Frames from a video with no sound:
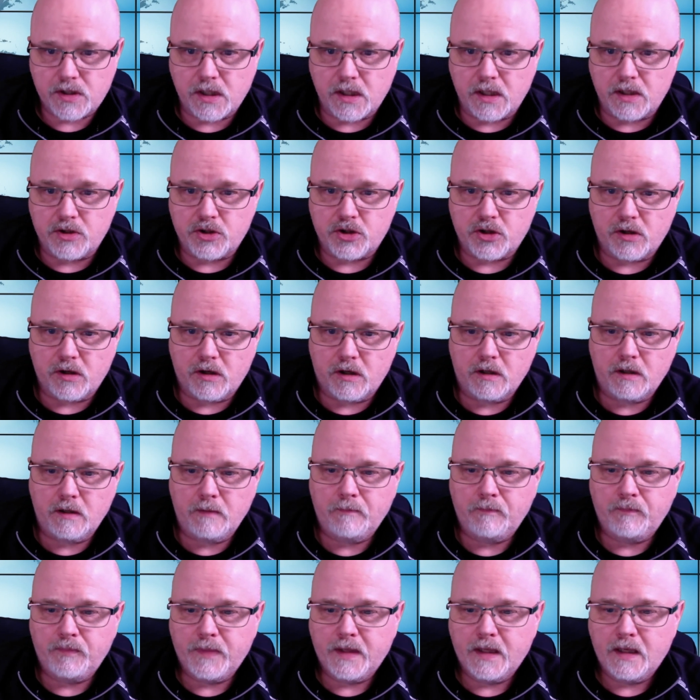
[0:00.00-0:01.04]
engine on,
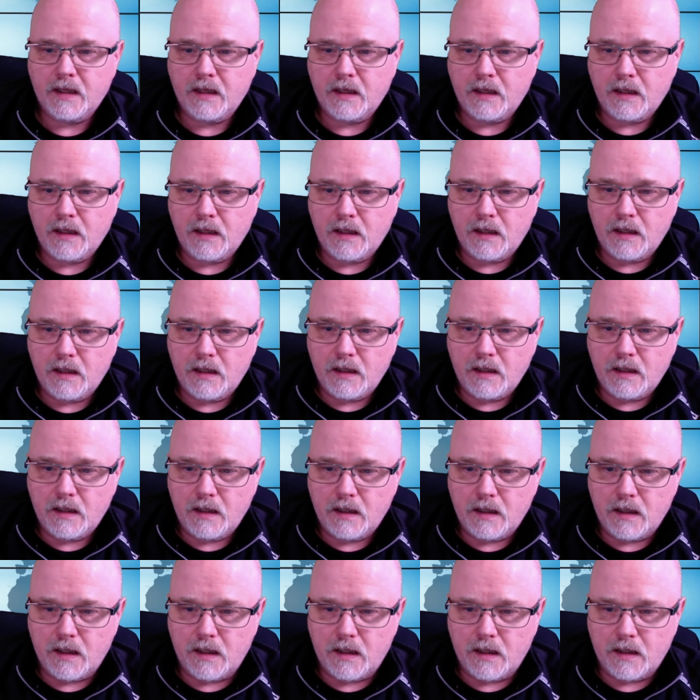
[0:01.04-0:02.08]

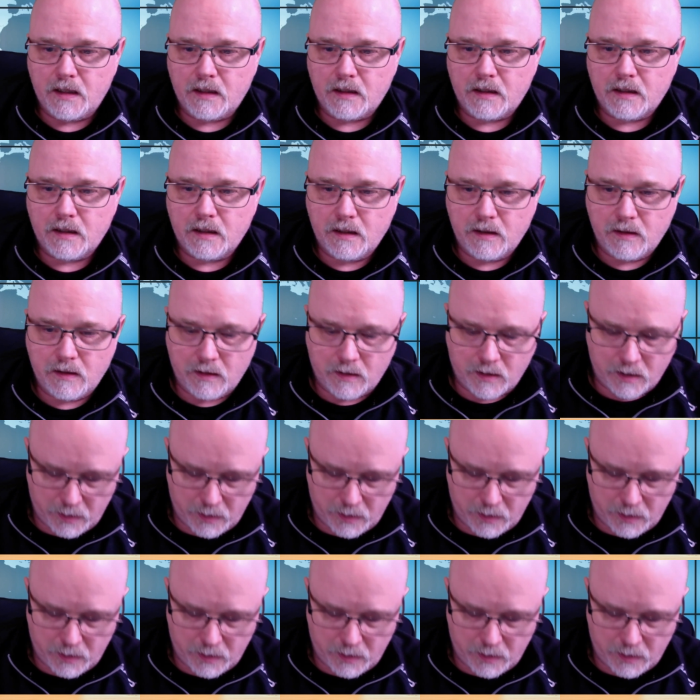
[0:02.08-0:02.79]
and I'm going to